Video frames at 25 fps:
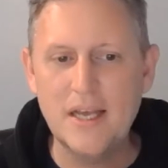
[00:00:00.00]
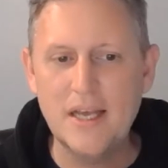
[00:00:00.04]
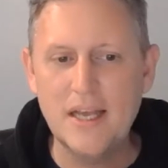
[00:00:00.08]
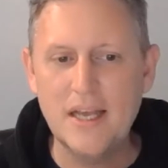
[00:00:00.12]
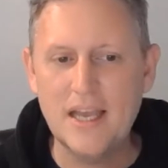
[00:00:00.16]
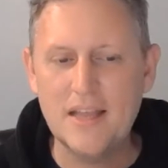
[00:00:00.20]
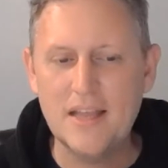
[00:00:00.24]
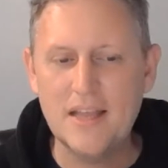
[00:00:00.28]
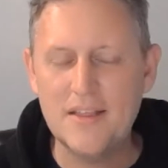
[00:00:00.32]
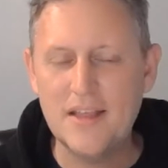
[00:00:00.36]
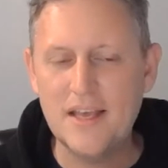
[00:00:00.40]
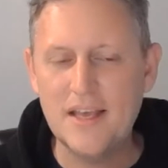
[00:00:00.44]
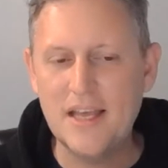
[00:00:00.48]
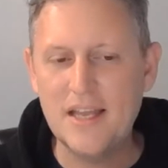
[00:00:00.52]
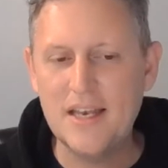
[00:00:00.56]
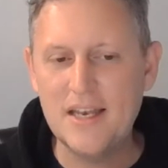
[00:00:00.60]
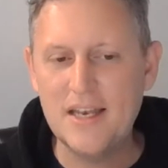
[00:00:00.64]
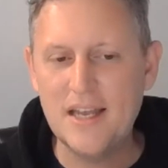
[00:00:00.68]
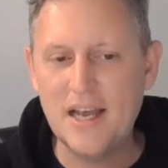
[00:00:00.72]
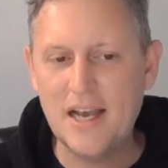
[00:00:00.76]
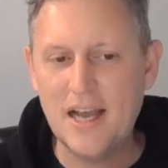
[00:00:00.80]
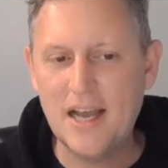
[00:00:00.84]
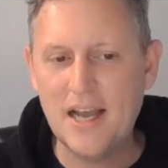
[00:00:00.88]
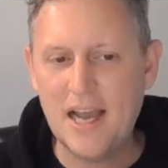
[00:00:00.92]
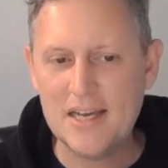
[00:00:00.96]
and then
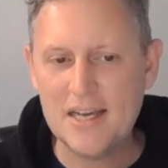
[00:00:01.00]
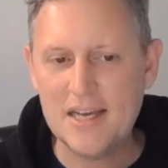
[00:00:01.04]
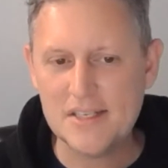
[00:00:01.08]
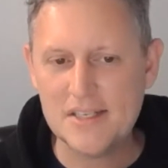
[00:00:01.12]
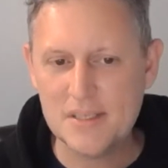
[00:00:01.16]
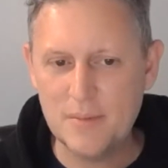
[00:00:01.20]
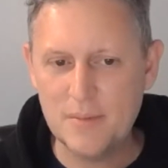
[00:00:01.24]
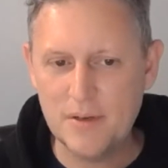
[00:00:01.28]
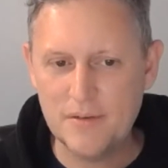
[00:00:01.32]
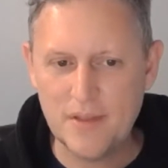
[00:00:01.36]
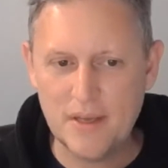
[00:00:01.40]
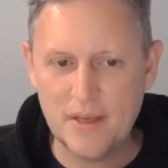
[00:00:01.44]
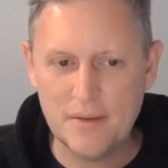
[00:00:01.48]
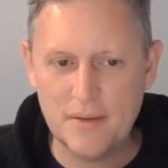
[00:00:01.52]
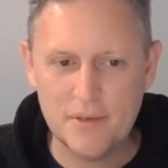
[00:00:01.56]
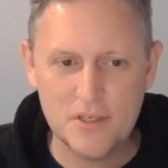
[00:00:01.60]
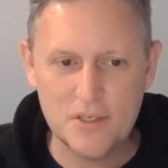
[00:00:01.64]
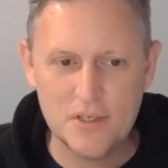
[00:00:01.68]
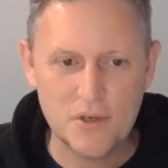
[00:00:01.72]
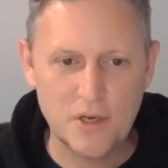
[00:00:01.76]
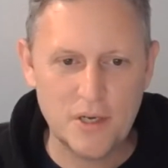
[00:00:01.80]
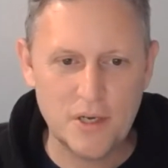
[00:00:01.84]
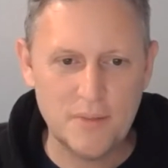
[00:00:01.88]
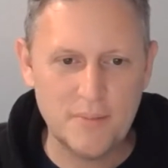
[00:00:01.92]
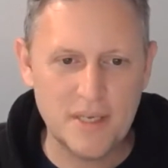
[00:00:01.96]
asked them if they would
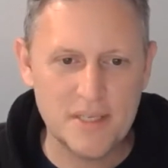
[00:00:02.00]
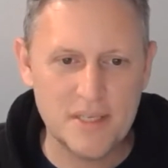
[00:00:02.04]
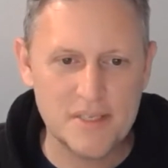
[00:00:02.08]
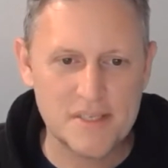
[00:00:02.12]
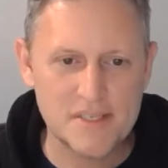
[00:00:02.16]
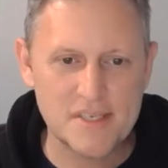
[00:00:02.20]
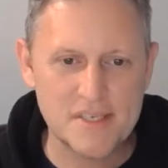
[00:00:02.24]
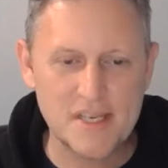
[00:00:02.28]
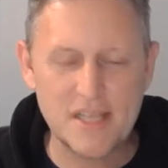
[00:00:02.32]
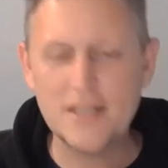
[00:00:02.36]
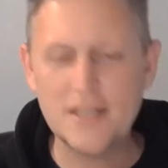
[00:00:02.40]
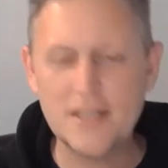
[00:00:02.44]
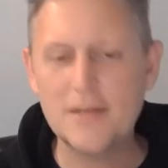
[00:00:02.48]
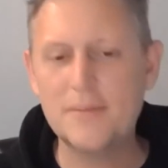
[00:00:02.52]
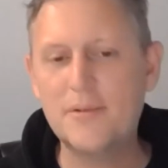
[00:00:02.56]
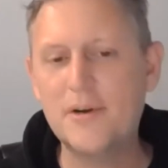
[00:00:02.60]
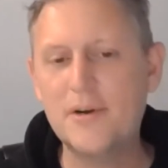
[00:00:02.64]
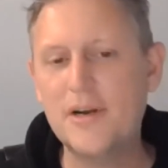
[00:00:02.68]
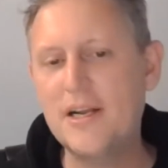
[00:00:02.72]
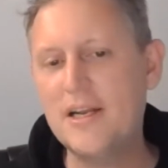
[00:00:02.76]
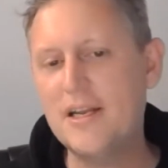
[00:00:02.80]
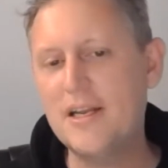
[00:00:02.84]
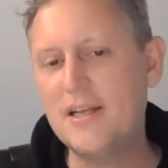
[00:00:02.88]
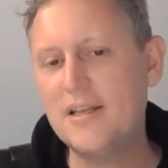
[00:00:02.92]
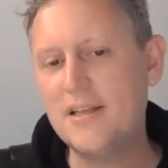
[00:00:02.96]
join me in
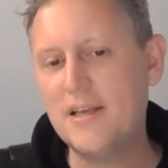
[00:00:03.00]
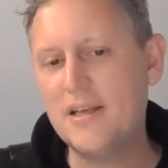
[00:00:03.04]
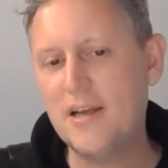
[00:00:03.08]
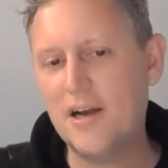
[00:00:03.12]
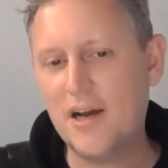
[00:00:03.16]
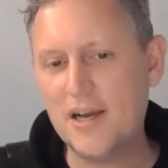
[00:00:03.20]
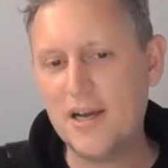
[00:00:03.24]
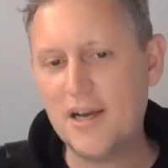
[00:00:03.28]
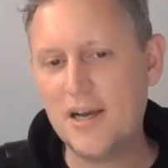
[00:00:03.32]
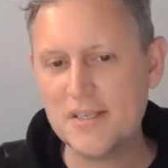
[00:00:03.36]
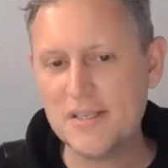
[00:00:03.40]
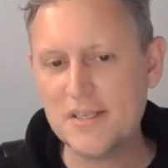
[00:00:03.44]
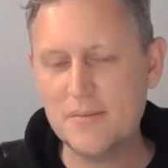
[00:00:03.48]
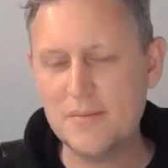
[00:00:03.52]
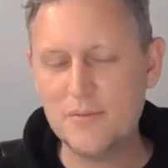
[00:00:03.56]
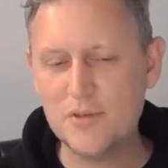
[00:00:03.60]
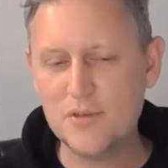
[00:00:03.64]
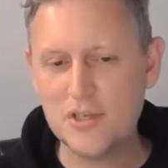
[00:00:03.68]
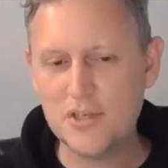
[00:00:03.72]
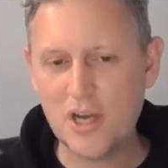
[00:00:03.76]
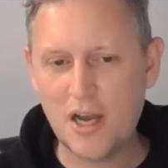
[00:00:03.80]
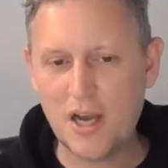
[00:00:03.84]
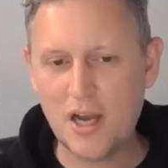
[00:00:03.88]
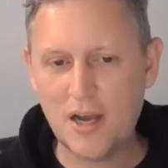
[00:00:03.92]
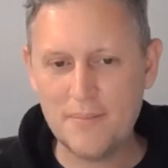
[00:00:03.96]
celebrating the awesome
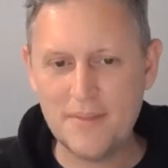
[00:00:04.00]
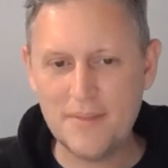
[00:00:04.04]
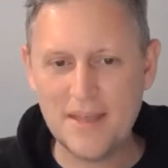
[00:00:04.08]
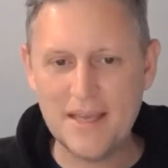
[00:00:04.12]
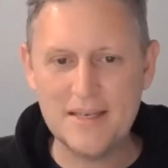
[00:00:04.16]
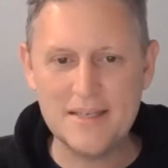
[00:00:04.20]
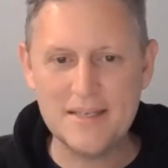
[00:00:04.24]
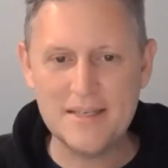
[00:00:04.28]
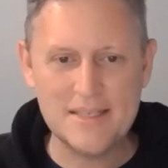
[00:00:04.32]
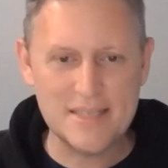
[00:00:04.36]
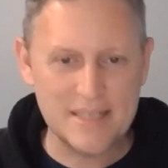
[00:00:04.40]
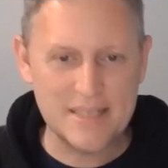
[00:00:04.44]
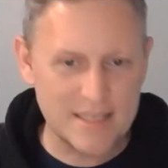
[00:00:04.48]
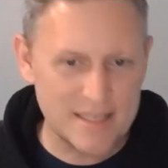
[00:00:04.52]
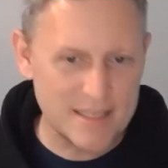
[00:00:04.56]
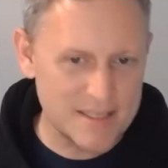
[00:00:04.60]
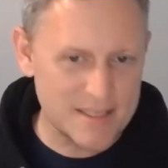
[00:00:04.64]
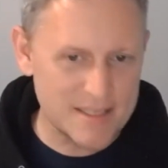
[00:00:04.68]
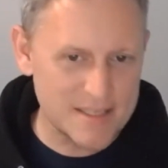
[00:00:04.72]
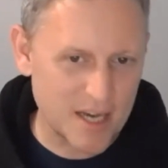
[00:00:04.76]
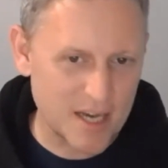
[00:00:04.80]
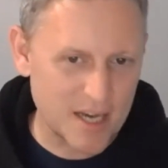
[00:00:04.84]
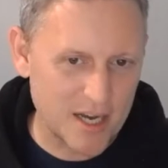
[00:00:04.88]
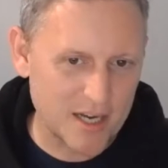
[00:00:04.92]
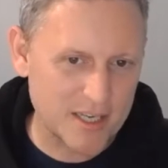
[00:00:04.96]
job they
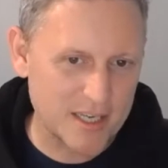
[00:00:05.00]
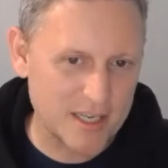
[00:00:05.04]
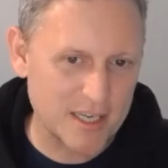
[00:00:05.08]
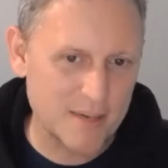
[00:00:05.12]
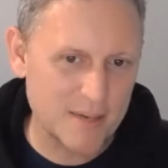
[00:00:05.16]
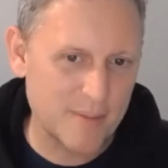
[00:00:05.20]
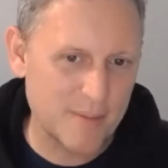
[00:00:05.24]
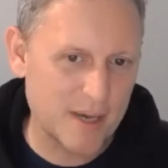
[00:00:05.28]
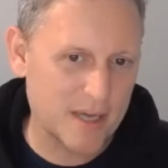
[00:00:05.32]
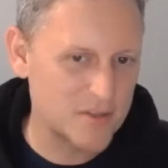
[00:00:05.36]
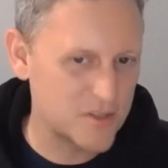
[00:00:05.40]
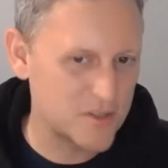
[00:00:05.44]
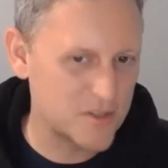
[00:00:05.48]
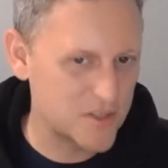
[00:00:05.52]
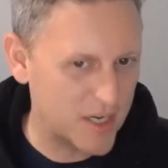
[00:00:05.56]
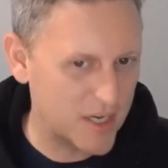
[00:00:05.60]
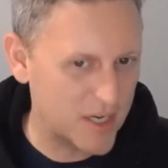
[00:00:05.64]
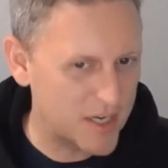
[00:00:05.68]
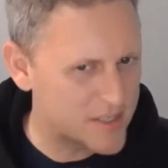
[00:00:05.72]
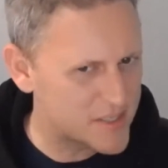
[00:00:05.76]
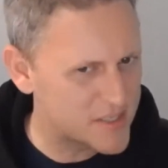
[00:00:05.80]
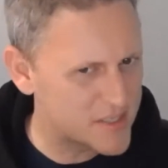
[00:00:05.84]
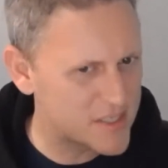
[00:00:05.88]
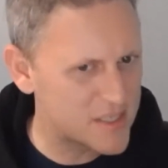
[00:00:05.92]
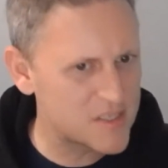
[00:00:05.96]
did talking about
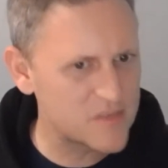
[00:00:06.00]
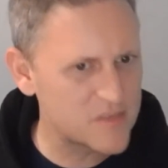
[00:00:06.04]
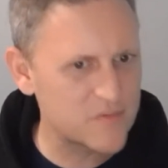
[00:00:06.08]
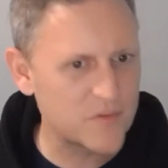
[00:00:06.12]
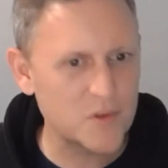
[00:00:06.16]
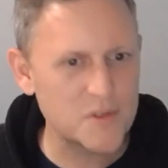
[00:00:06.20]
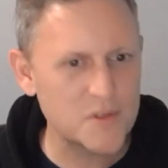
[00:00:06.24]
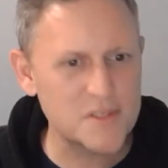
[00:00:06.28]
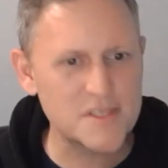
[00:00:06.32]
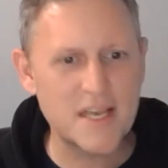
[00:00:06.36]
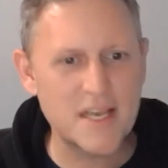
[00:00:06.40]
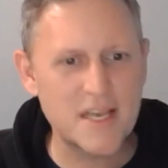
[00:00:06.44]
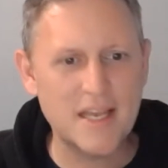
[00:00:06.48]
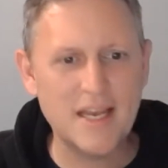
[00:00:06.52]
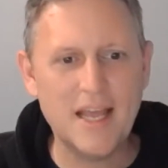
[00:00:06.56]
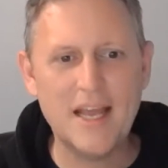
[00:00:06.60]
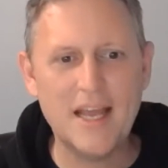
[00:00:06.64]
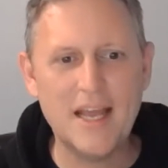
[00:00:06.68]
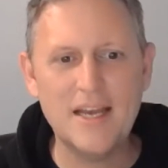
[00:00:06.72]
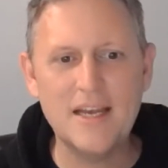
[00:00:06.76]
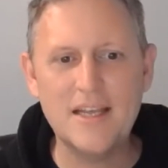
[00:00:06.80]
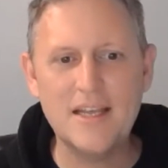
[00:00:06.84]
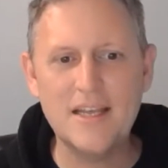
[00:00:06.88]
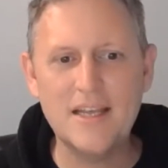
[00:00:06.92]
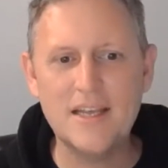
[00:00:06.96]
Genesis, full site
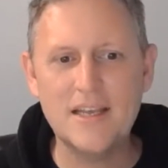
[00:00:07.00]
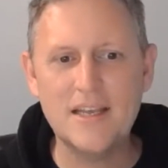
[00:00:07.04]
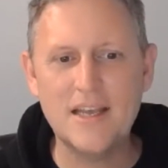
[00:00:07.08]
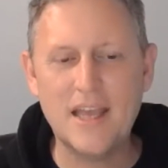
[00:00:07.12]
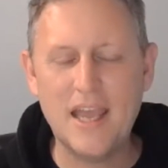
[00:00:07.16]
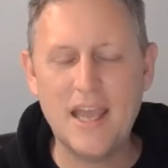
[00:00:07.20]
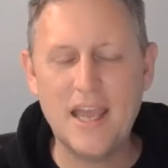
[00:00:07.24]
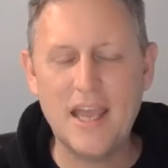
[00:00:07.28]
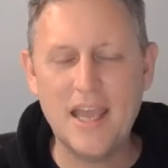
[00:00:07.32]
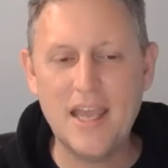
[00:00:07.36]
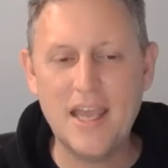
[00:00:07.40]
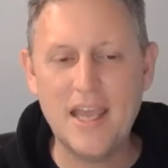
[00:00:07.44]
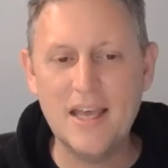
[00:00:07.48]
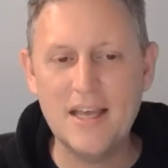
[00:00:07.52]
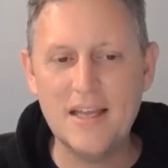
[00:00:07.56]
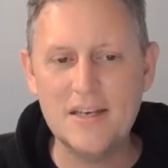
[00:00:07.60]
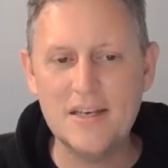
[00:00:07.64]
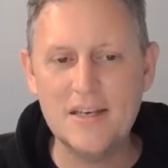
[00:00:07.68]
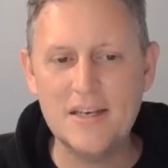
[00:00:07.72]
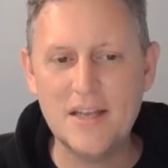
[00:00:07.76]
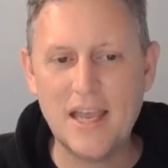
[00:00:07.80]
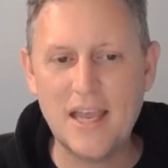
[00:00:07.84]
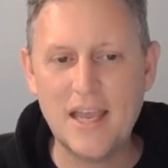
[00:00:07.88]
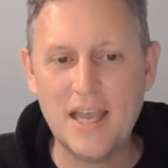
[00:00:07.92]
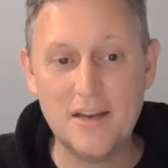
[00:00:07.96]
editing,
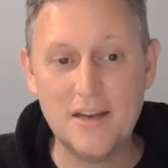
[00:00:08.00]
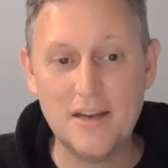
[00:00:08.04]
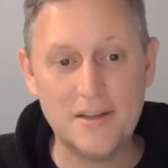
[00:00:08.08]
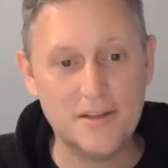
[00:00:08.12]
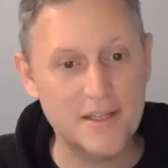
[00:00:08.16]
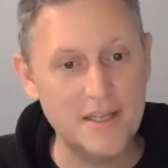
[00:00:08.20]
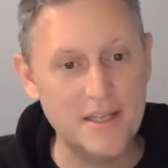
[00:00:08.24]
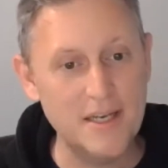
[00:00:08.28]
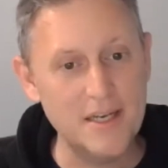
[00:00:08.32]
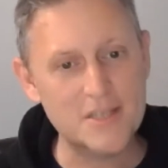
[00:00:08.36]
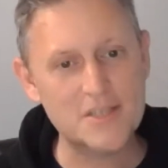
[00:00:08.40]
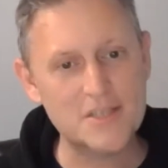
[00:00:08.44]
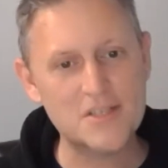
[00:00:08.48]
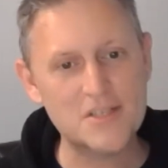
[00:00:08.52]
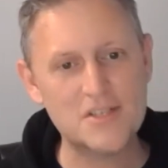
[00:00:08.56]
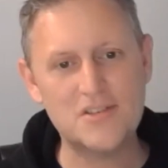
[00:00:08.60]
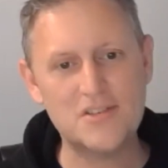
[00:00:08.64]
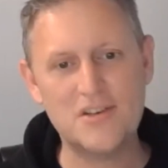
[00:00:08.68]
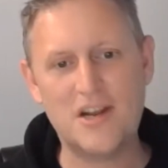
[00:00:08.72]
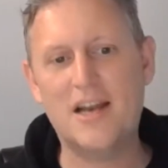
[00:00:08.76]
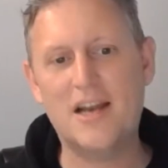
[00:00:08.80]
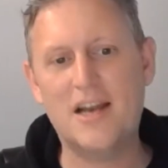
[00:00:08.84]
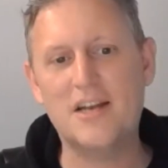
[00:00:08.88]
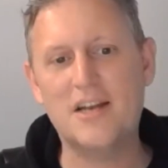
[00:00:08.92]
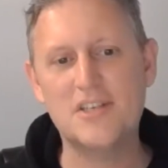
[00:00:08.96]
and analytics
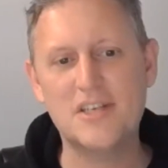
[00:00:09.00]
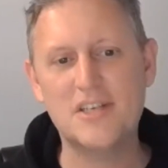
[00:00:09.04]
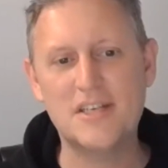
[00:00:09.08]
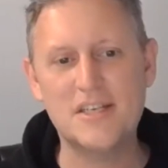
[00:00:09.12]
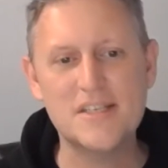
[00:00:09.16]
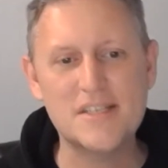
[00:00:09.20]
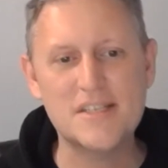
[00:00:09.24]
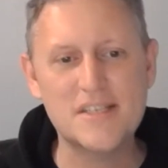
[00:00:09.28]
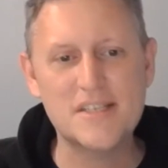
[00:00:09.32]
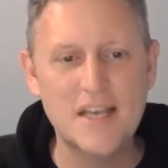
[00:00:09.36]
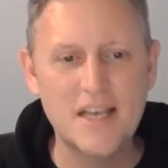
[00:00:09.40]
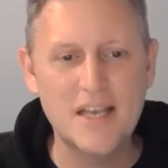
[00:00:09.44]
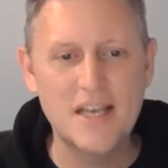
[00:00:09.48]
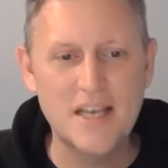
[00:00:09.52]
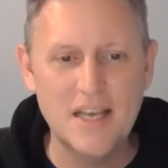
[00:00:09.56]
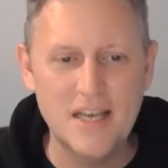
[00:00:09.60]
strategies.